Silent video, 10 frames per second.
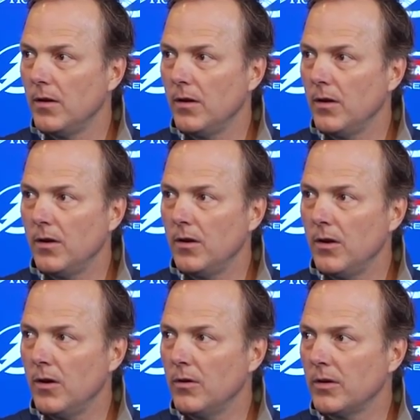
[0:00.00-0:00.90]

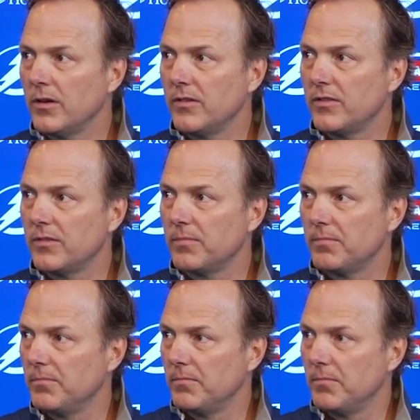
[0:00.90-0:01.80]
no, because,
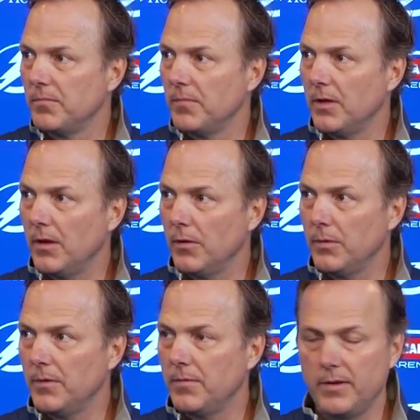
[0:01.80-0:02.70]
you know,
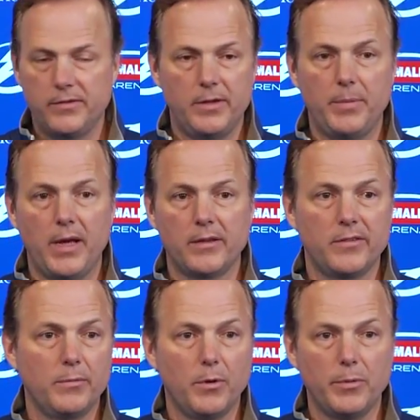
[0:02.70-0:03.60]
I sit back and
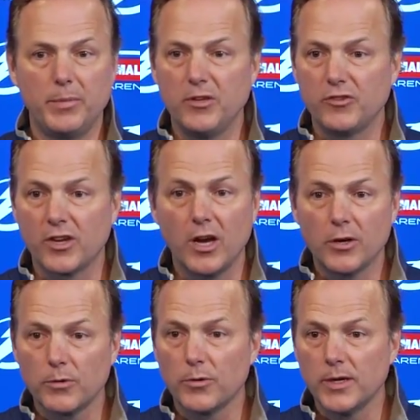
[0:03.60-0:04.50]
say, well, we beat
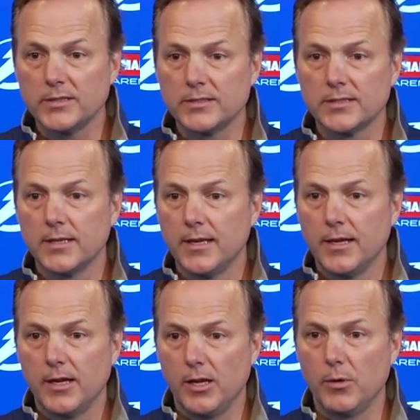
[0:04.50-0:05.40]
Chicago twice.
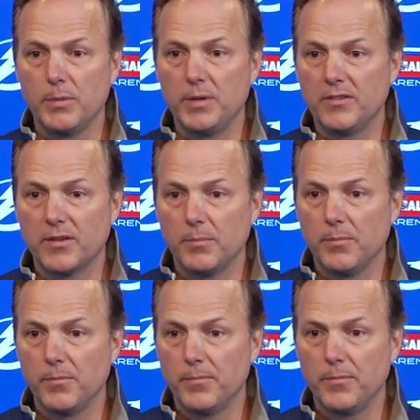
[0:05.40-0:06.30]
You know, we beat
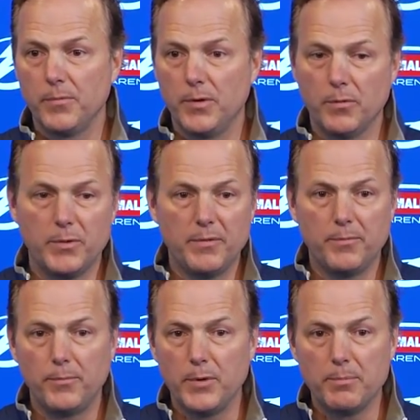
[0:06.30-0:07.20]
some, you know, we
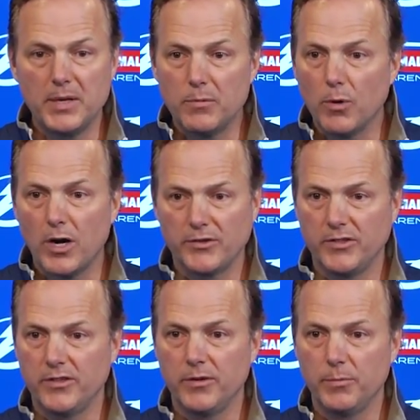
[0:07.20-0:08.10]
beat
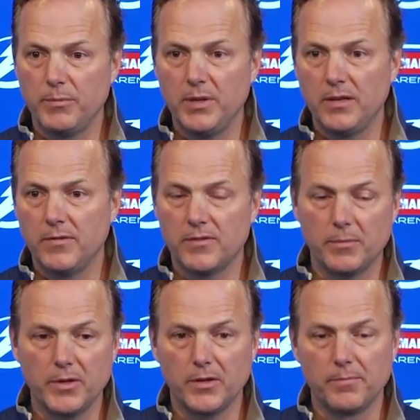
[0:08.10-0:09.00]
Washington. We beat
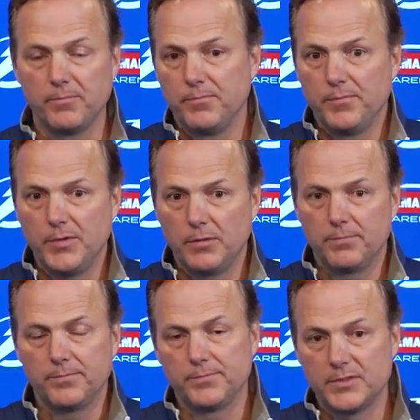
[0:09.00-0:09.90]
some of the, you know,
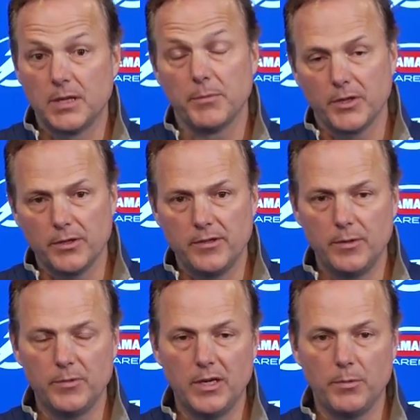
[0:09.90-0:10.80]
some of the good
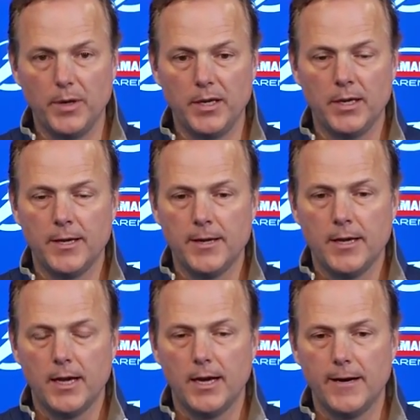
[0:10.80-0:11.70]
teams anyway.
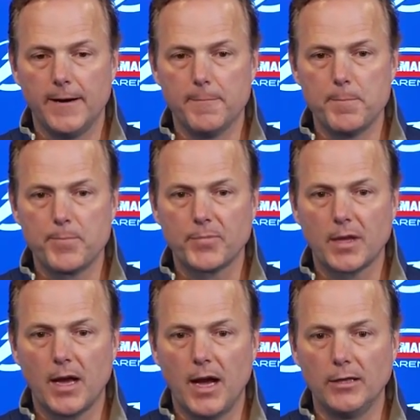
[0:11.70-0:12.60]

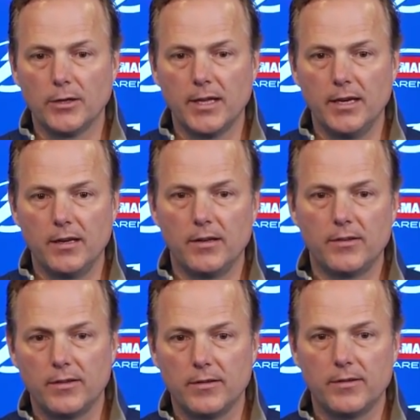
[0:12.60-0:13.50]
I look at it and
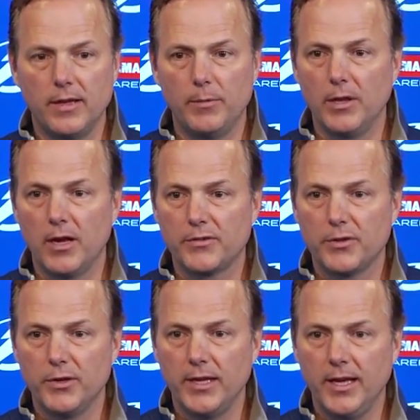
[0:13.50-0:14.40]
say we lost
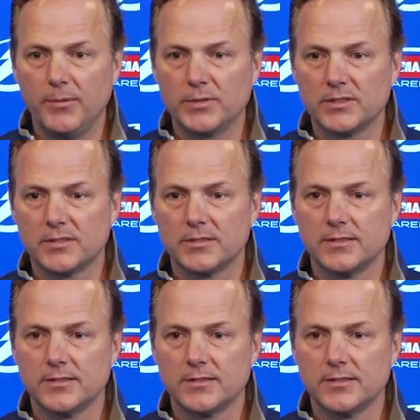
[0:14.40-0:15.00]
30 games.